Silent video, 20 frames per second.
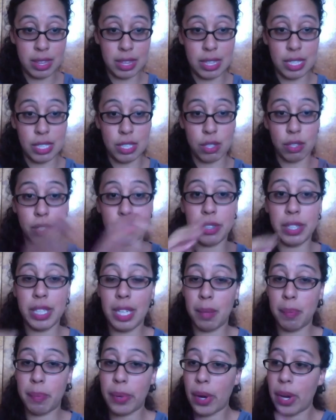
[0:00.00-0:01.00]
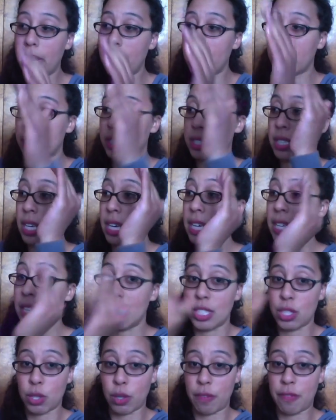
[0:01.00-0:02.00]
These are cleaning products,
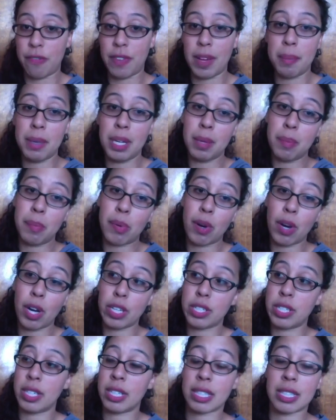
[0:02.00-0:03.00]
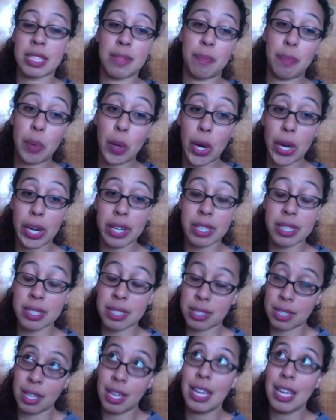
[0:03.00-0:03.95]
these are feminine products,